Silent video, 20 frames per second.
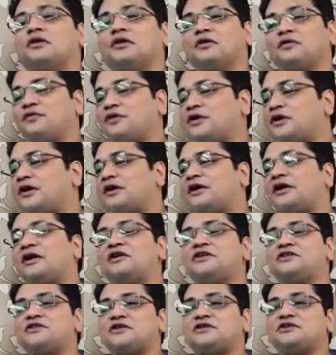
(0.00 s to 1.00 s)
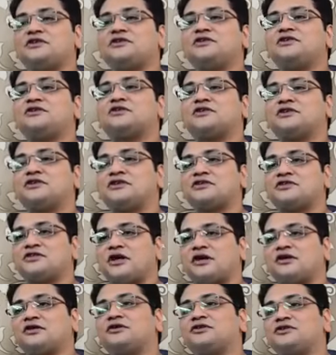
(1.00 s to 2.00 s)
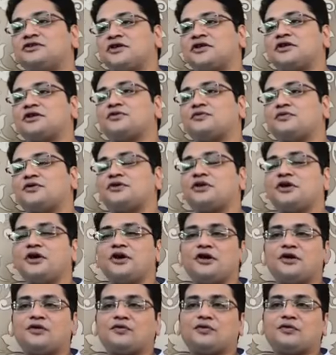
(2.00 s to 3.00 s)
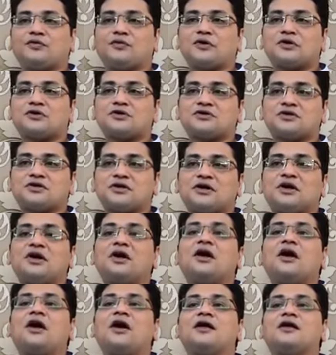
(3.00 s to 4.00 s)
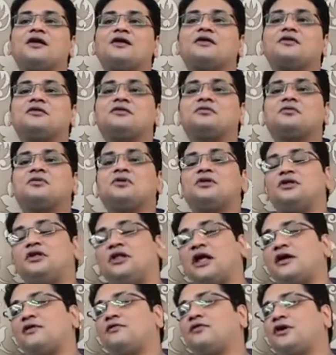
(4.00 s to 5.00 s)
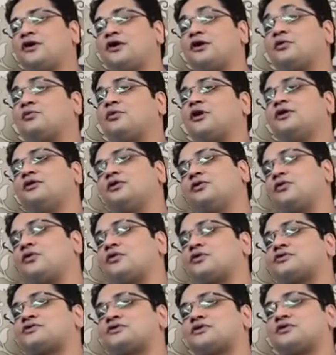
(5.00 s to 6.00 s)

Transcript: If there are any changes, he suggests at that stage of the 3D of the watch, and then we determine the cost.